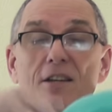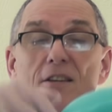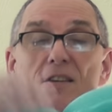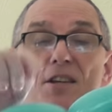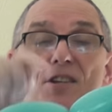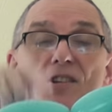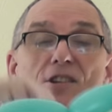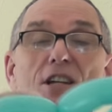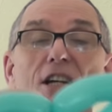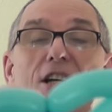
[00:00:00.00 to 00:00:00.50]

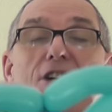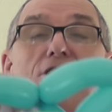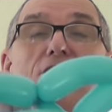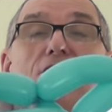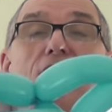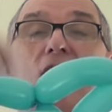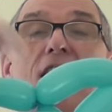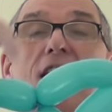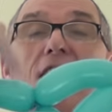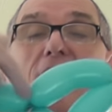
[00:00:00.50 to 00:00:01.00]
this
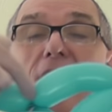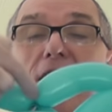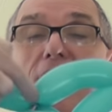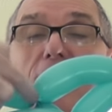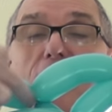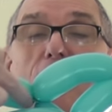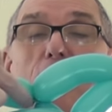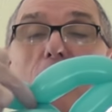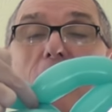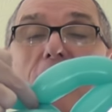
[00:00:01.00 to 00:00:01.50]
section here.
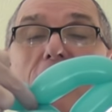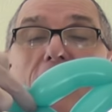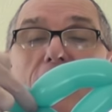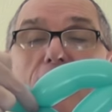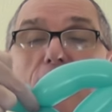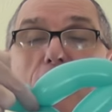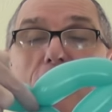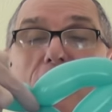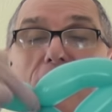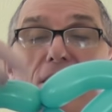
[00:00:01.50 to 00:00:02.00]
This where that
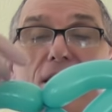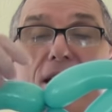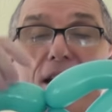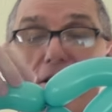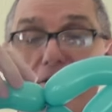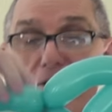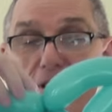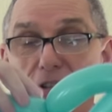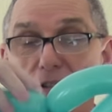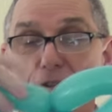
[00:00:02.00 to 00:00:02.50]
twist there
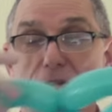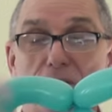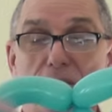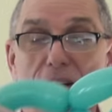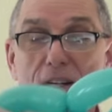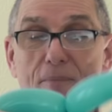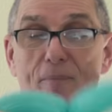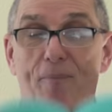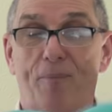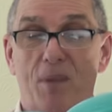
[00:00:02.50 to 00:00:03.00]
is. All
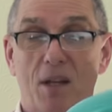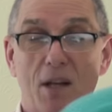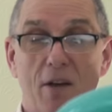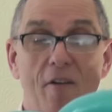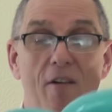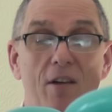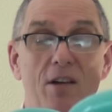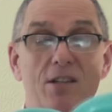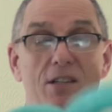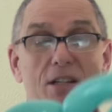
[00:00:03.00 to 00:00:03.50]
right.
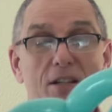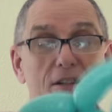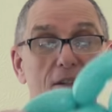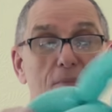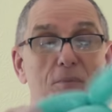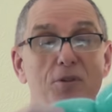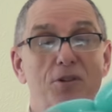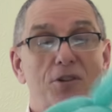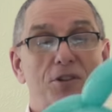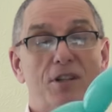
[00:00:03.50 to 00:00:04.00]
So you
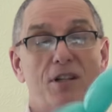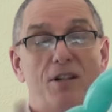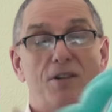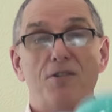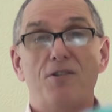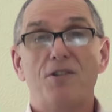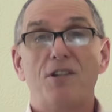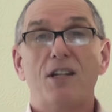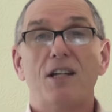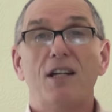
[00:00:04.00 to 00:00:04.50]
push
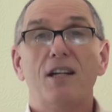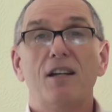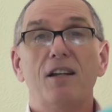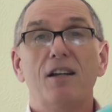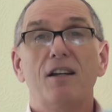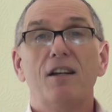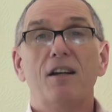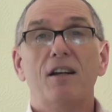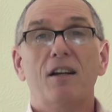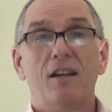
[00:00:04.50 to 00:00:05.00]
those
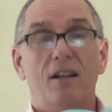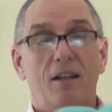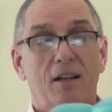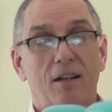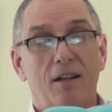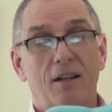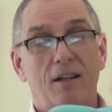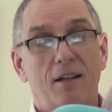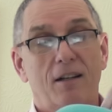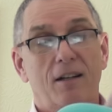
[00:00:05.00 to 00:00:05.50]
in
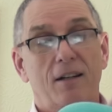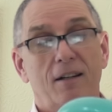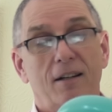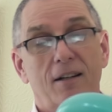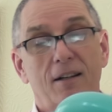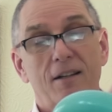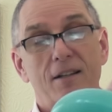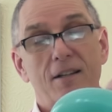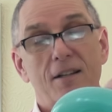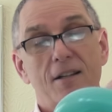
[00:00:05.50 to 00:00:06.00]

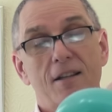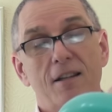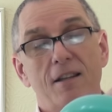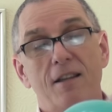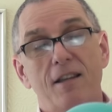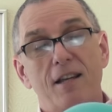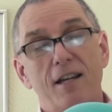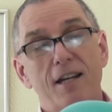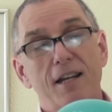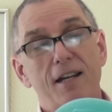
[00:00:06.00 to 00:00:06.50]

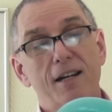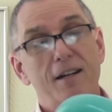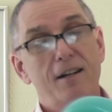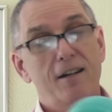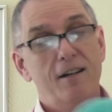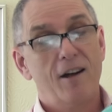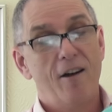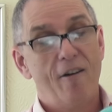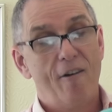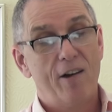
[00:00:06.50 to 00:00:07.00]
there.
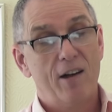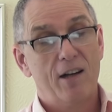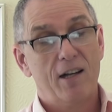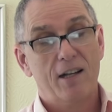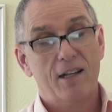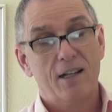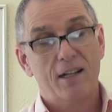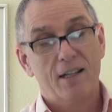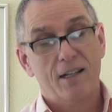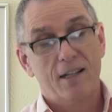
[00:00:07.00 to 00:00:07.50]

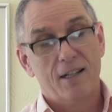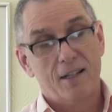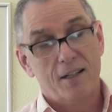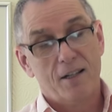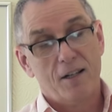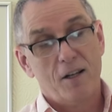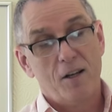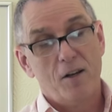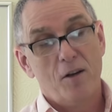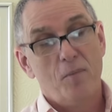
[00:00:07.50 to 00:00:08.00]

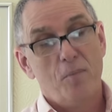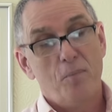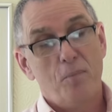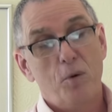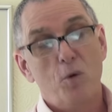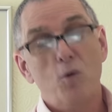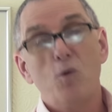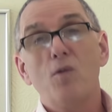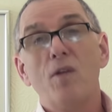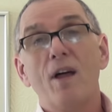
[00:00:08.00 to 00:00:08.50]

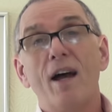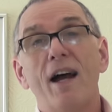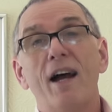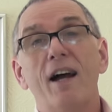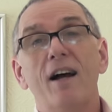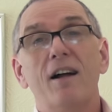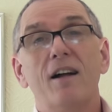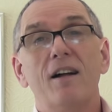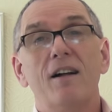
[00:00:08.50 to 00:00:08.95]
Pull that